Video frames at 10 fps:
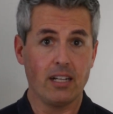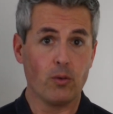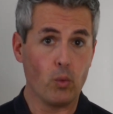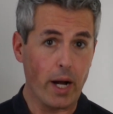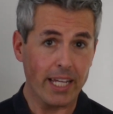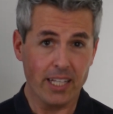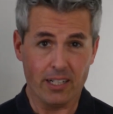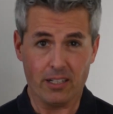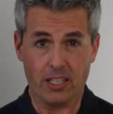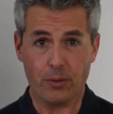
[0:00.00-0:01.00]

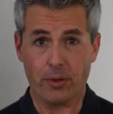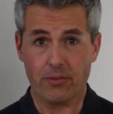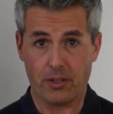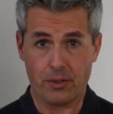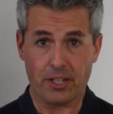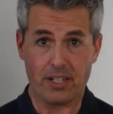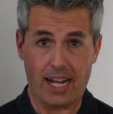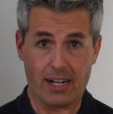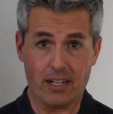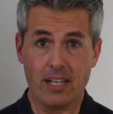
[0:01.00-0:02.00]
Regularly review your
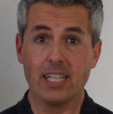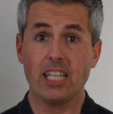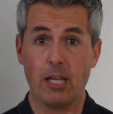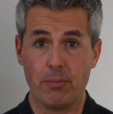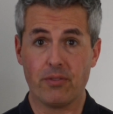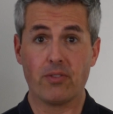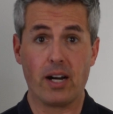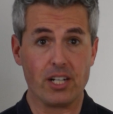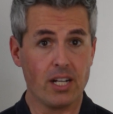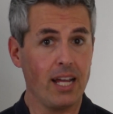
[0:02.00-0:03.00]
data, keep it
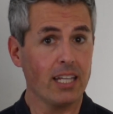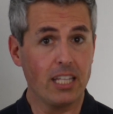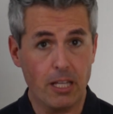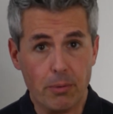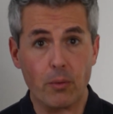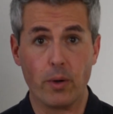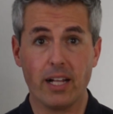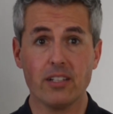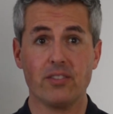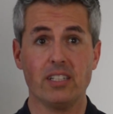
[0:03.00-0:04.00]
fresh, keep it
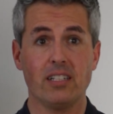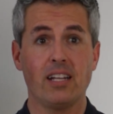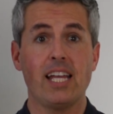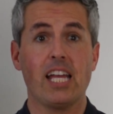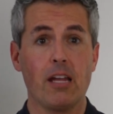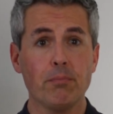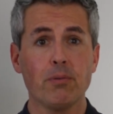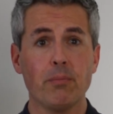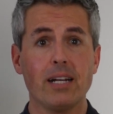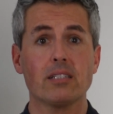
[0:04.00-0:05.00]
relevant.
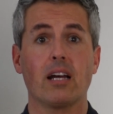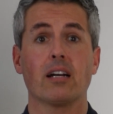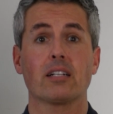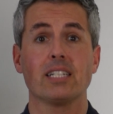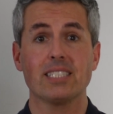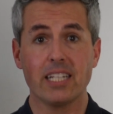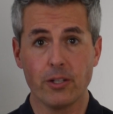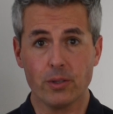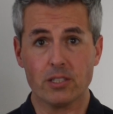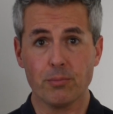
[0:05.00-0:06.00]
Implement a
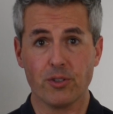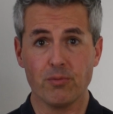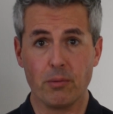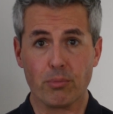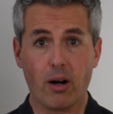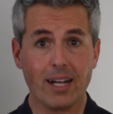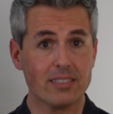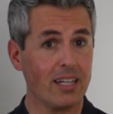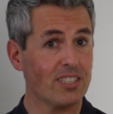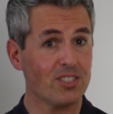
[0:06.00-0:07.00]
continuous improvement
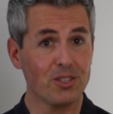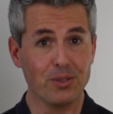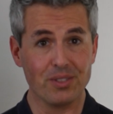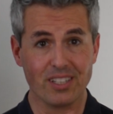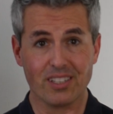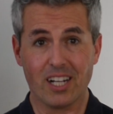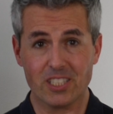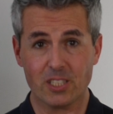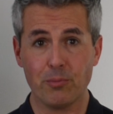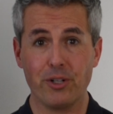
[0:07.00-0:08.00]
process using
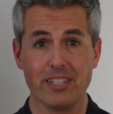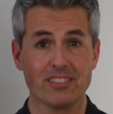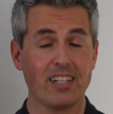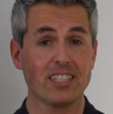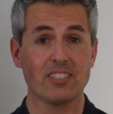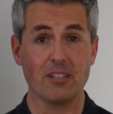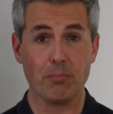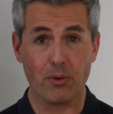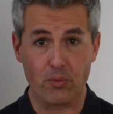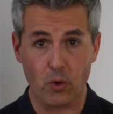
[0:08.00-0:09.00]
customer insights and
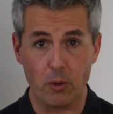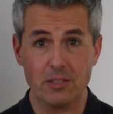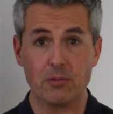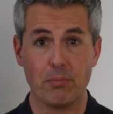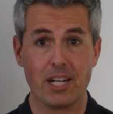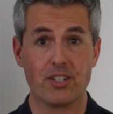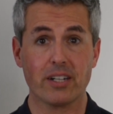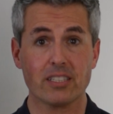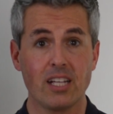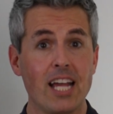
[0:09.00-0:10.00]
performance
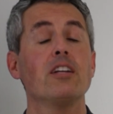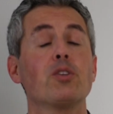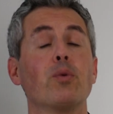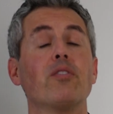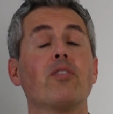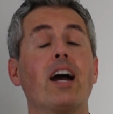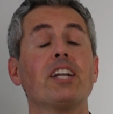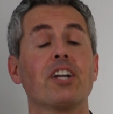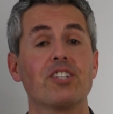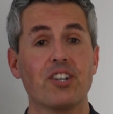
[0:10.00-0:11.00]
metrics to refine
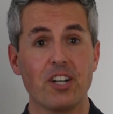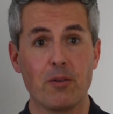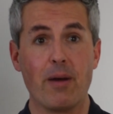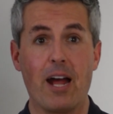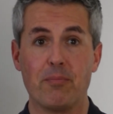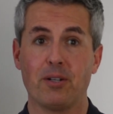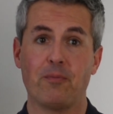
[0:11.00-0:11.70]
your journey map.